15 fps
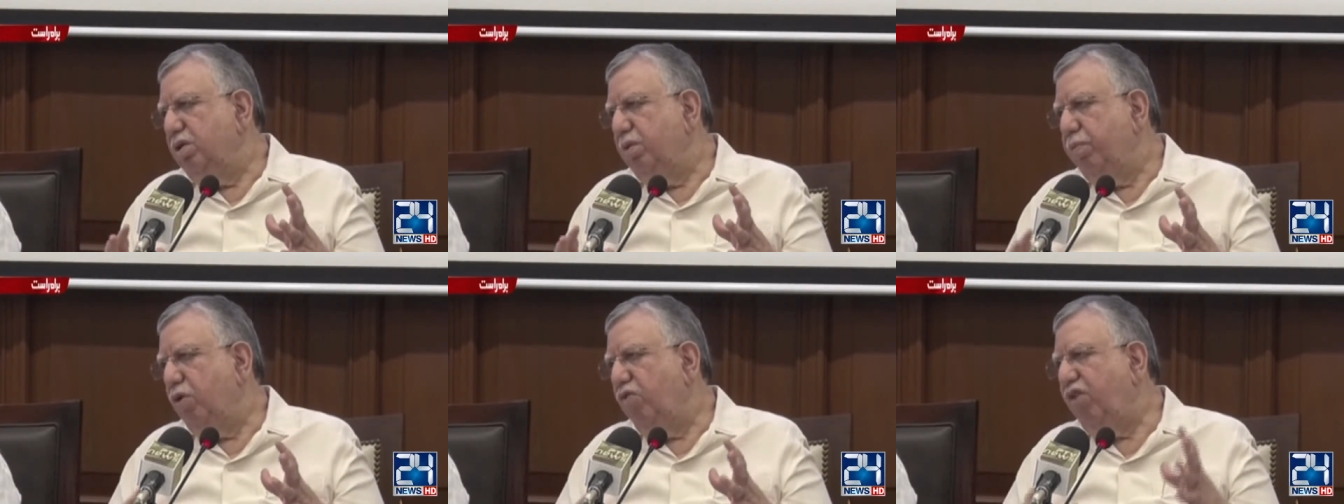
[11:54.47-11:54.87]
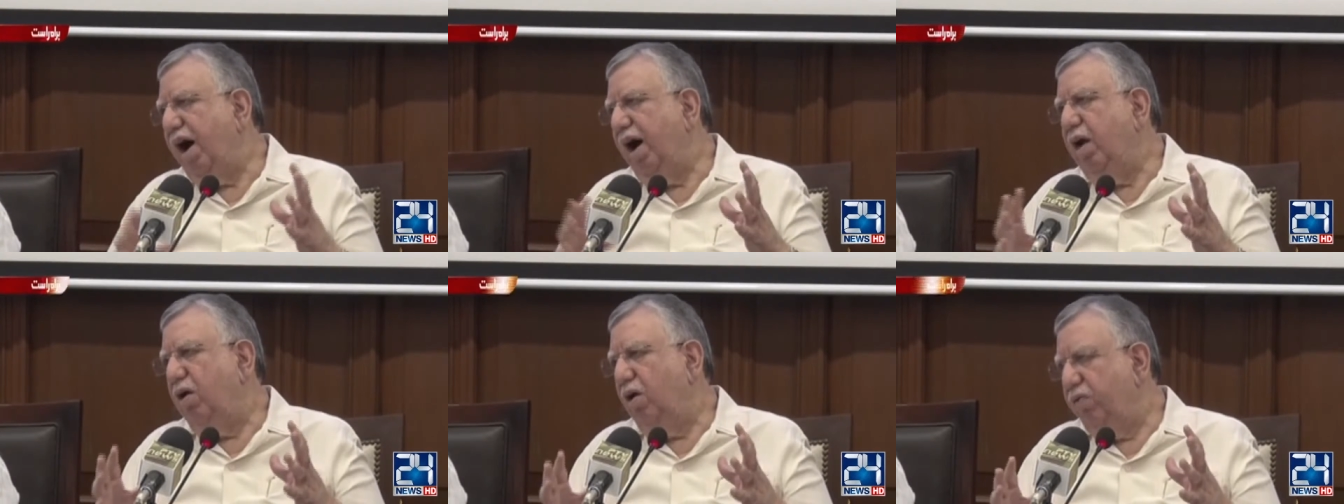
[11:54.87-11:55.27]
the
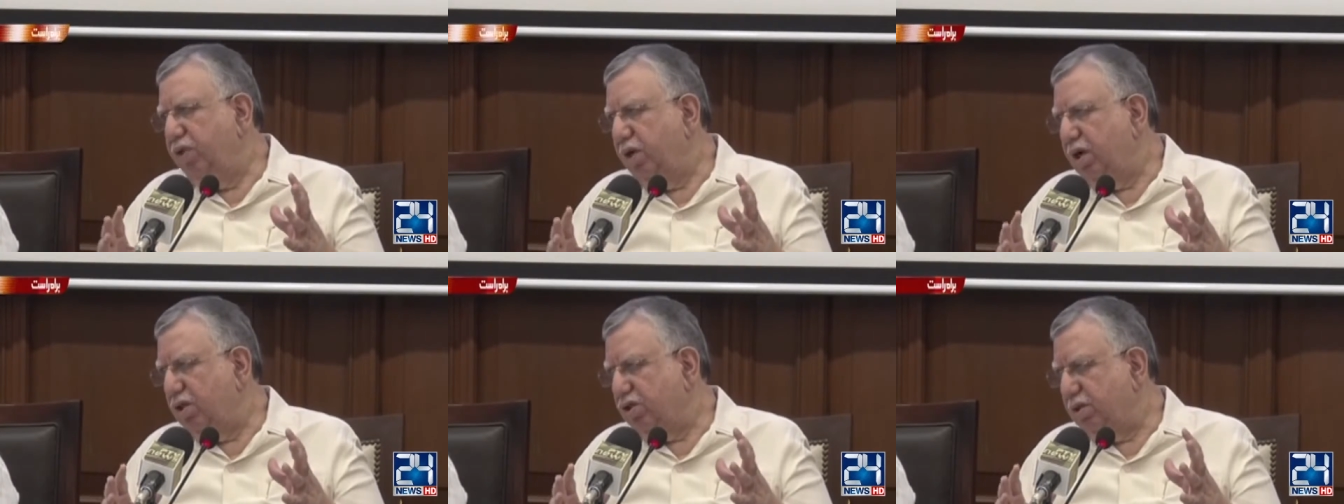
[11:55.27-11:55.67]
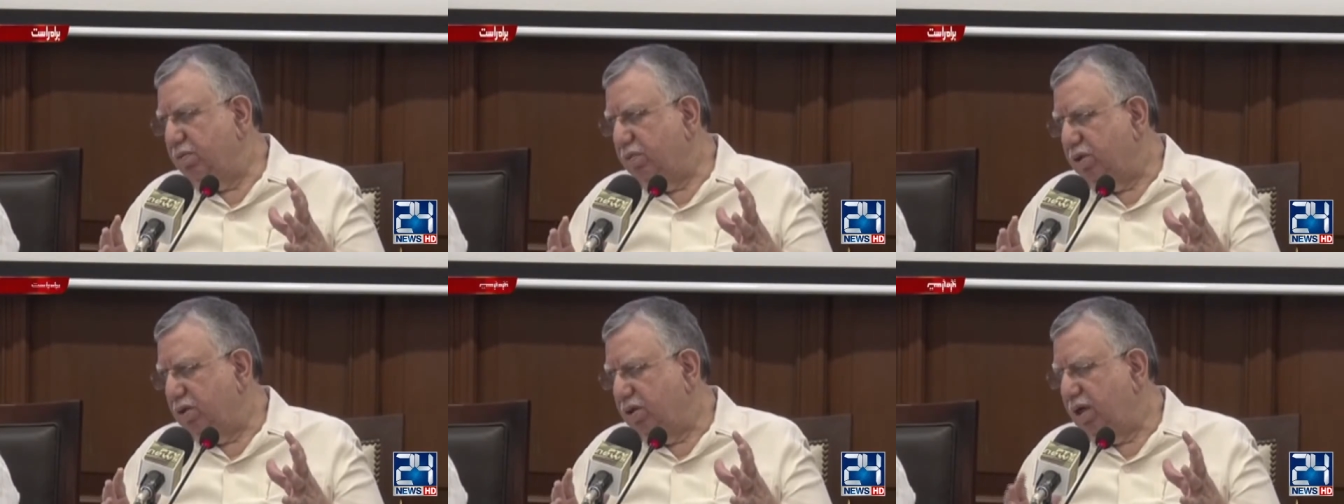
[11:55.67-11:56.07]
profile of the
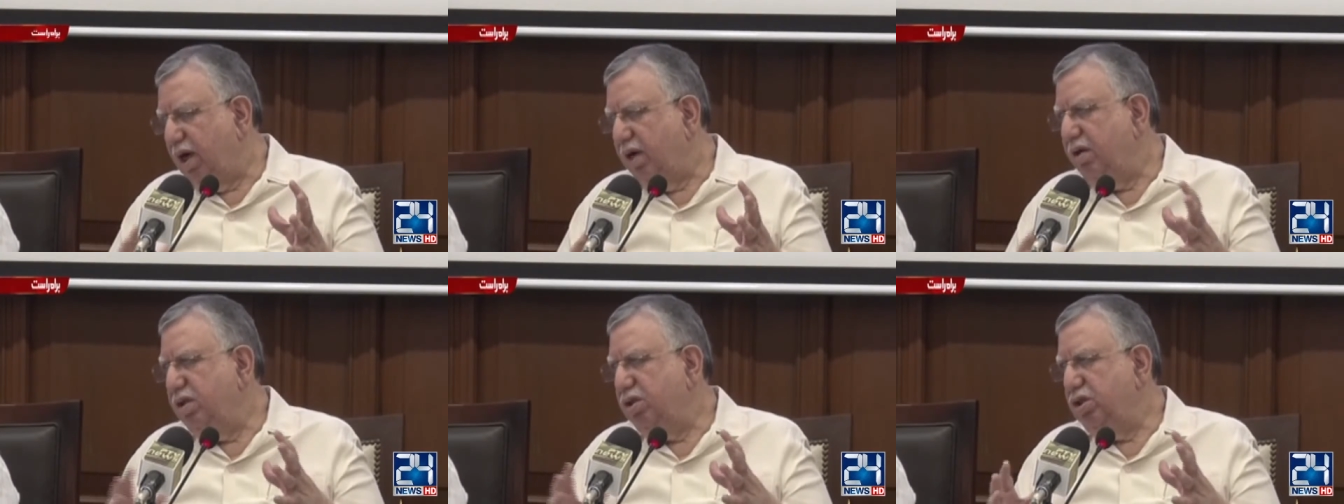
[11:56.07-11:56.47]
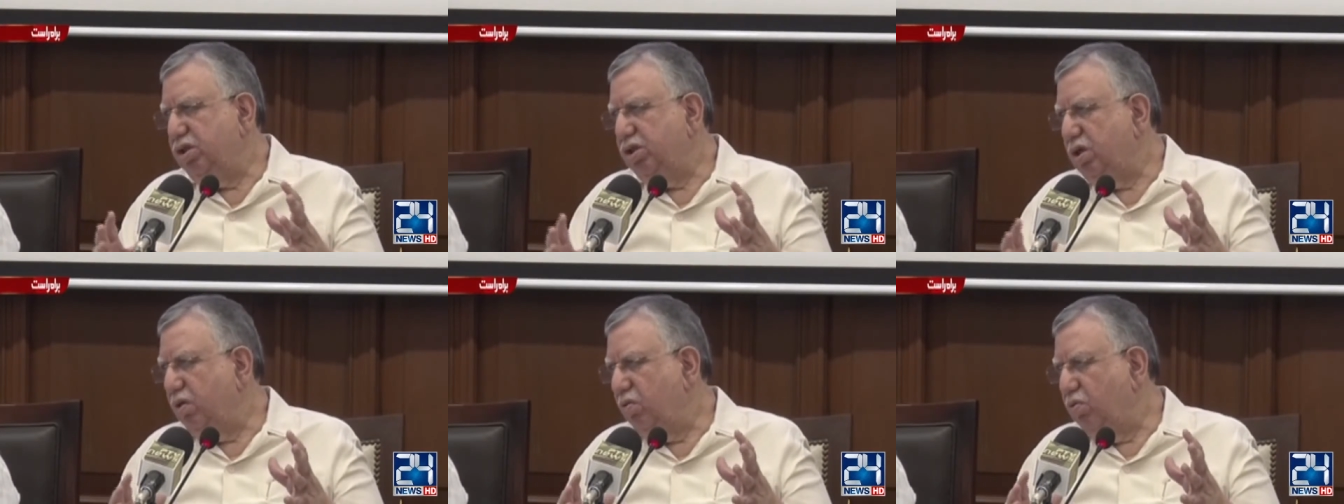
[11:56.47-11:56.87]
customers, unregistered